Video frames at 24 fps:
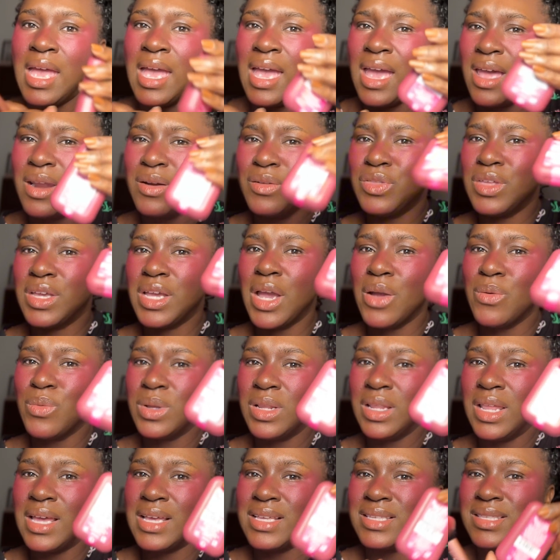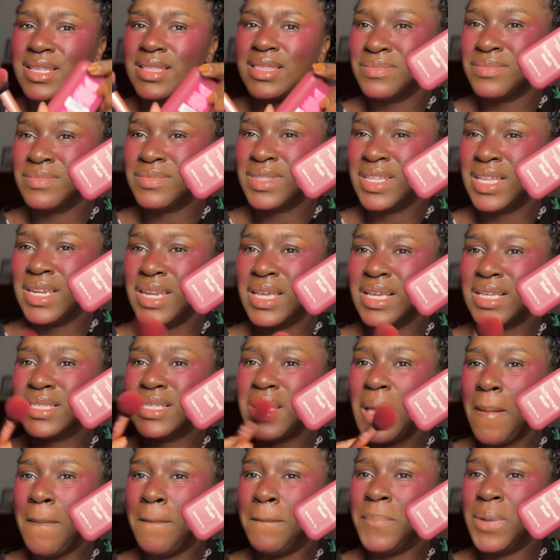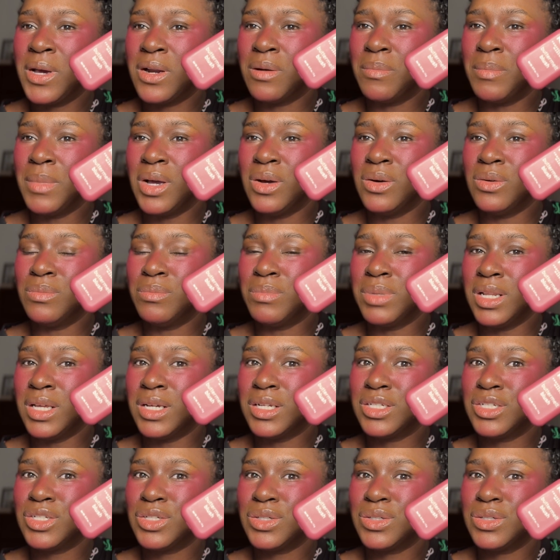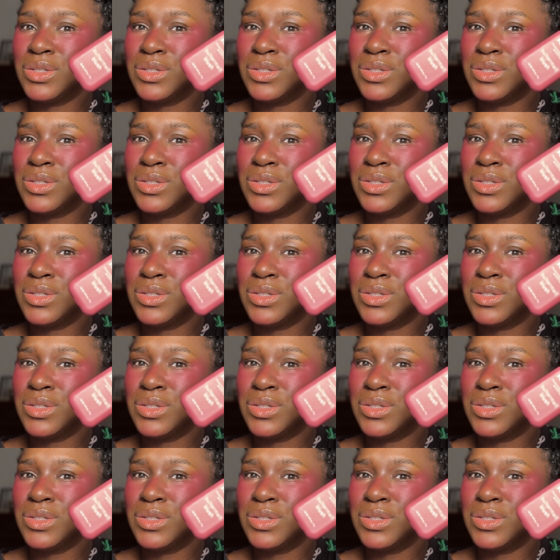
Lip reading: I don't think I realized that the NYX Buttermelt Blush